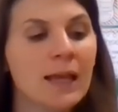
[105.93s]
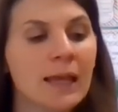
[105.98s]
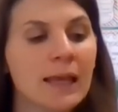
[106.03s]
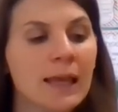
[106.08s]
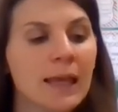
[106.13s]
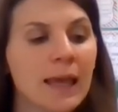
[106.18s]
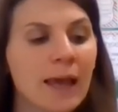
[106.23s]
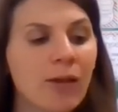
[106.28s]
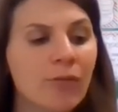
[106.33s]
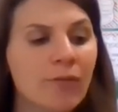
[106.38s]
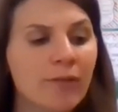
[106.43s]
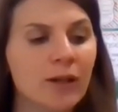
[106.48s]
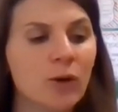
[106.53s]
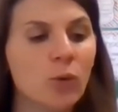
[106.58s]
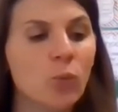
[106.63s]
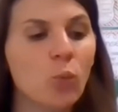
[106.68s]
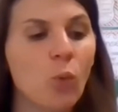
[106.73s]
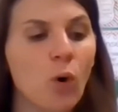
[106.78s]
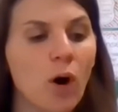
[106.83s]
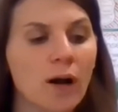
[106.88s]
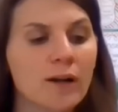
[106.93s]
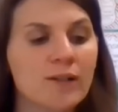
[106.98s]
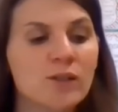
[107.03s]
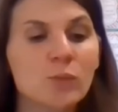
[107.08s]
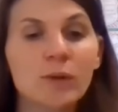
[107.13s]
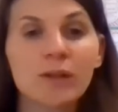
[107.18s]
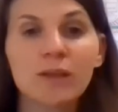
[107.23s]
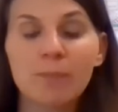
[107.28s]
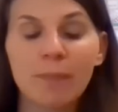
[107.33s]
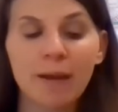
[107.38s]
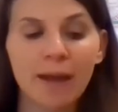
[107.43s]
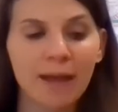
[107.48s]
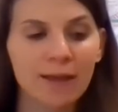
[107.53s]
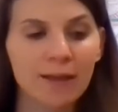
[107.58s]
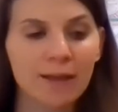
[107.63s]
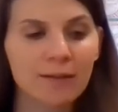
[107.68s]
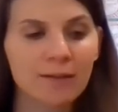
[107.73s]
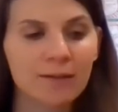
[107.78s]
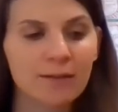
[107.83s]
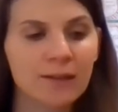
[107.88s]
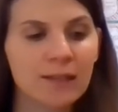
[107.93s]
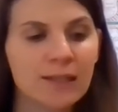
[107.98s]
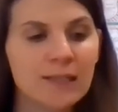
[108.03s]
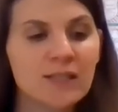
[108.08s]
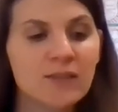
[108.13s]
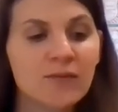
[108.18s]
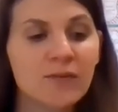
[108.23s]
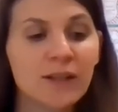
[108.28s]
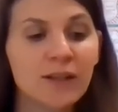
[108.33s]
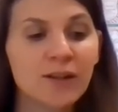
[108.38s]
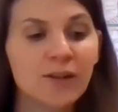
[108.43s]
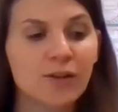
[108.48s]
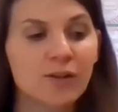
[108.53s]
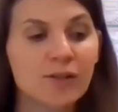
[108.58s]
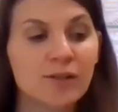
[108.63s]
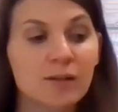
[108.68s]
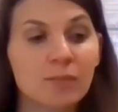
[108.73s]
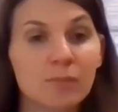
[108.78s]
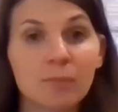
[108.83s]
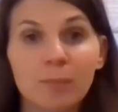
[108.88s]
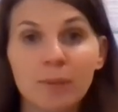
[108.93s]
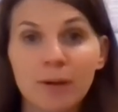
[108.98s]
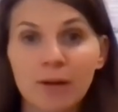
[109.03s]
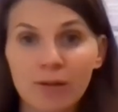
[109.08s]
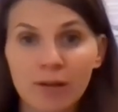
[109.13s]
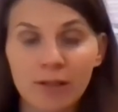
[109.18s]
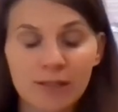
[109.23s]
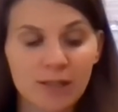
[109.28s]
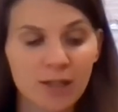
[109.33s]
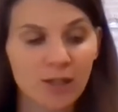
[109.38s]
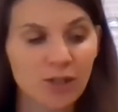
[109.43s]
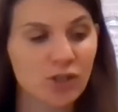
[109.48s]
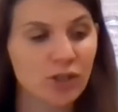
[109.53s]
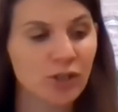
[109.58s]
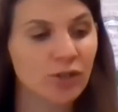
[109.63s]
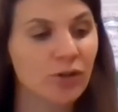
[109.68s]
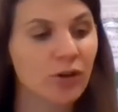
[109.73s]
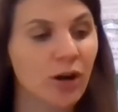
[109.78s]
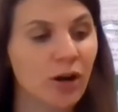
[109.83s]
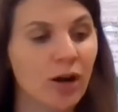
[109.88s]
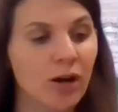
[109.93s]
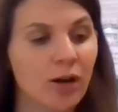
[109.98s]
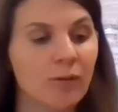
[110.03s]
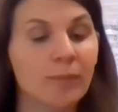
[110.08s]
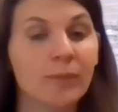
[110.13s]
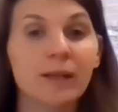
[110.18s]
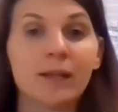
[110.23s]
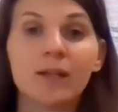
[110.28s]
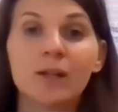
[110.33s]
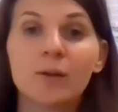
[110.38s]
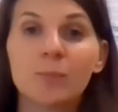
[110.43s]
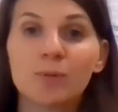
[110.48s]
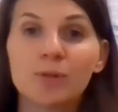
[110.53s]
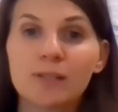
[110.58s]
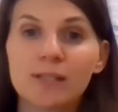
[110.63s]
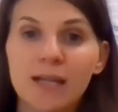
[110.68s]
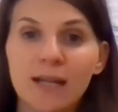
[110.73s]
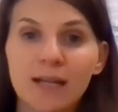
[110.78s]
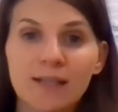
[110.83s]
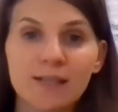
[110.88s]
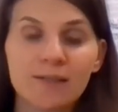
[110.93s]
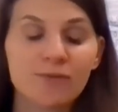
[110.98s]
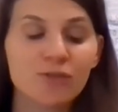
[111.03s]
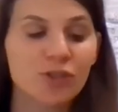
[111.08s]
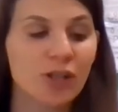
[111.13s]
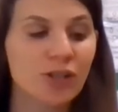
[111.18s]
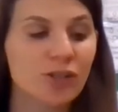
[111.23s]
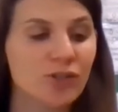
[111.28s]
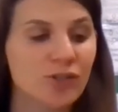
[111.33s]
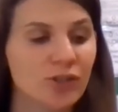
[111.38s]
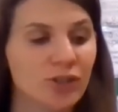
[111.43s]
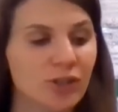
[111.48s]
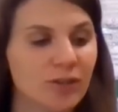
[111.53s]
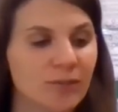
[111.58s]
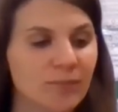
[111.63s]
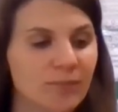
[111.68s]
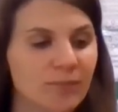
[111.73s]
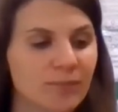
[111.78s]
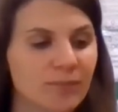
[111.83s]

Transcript: Calvin walked with Meg, his fingers barely touching her arm in a protective gesture.